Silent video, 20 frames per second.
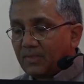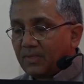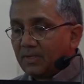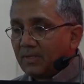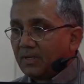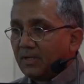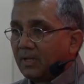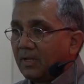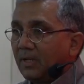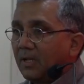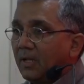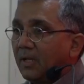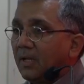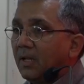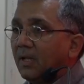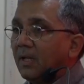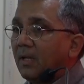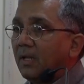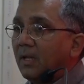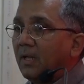
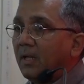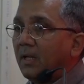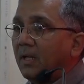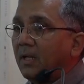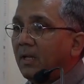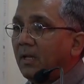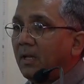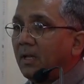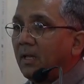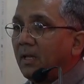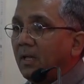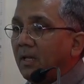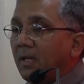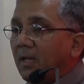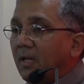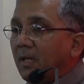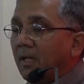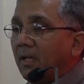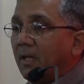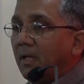
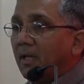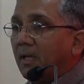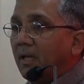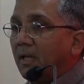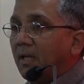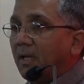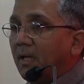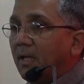[no speech]